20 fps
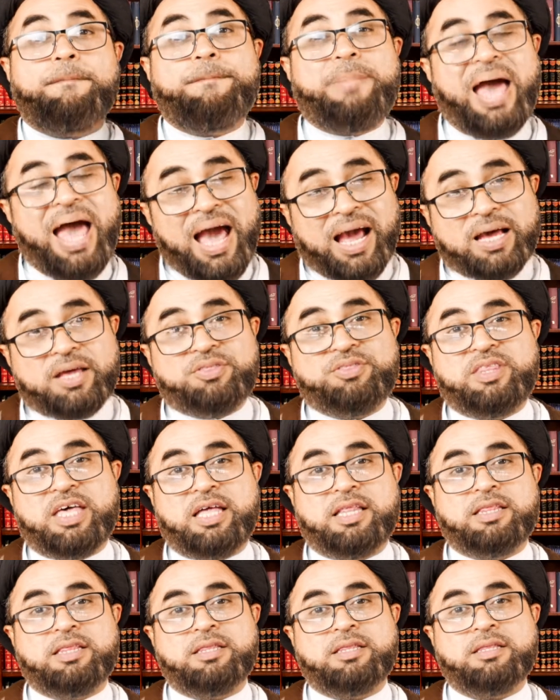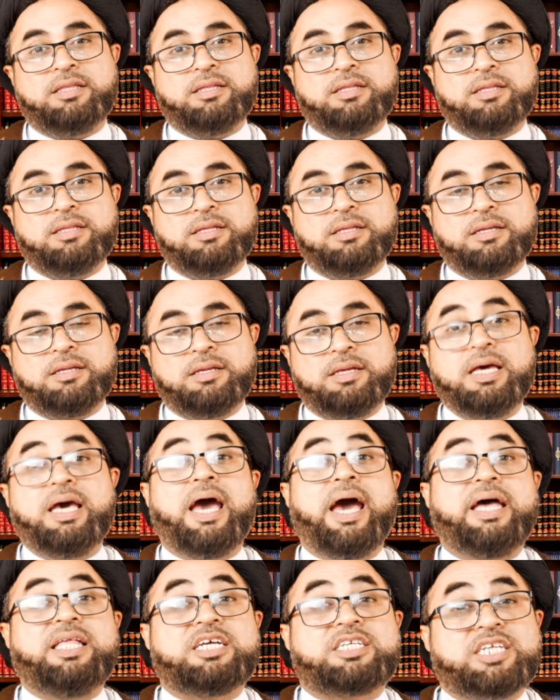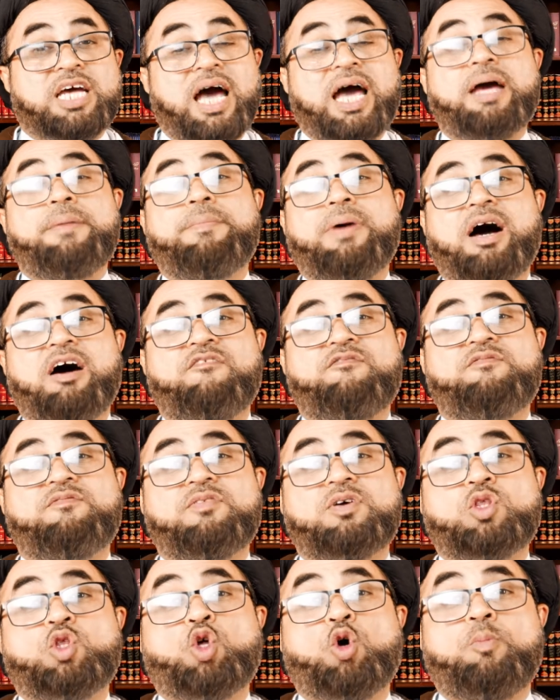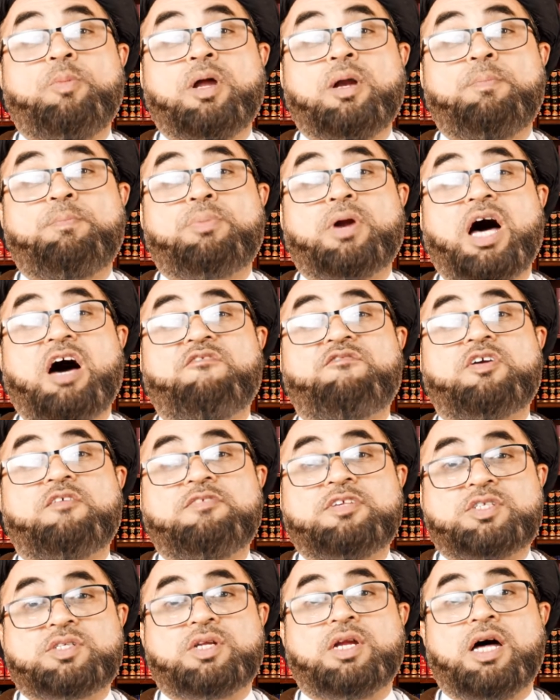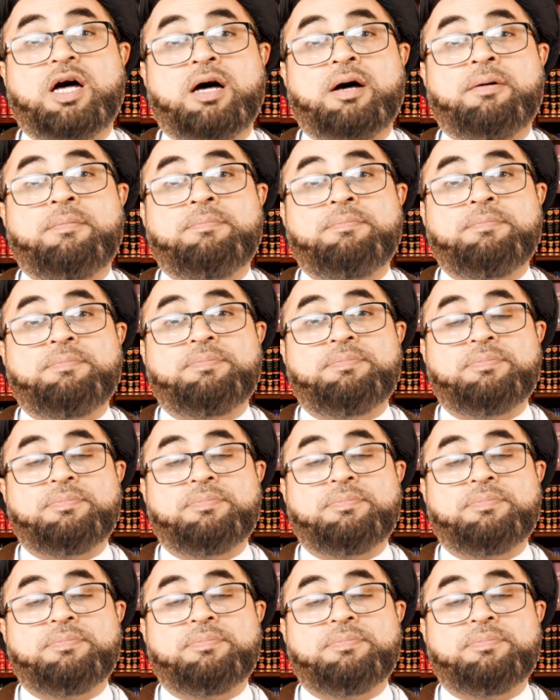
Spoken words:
Back then, in the time of Noble Prophet of Islam,